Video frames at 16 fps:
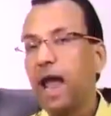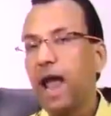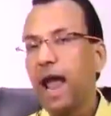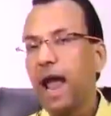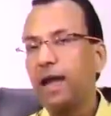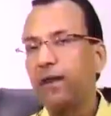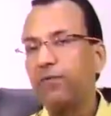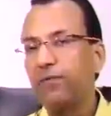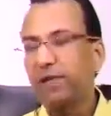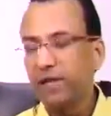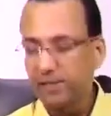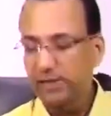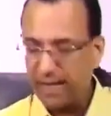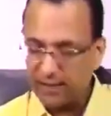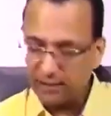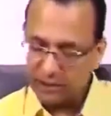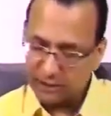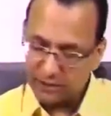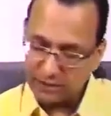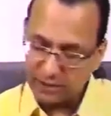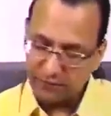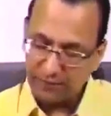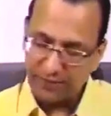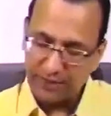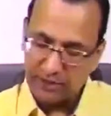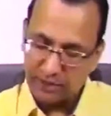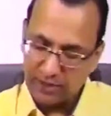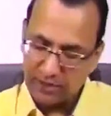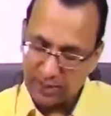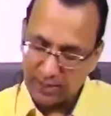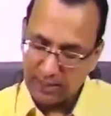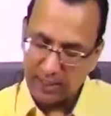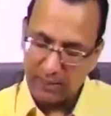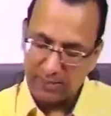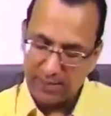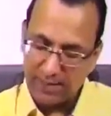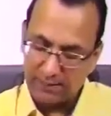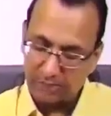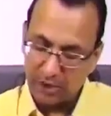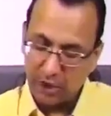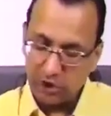And if it is laryngeal surface, then it will be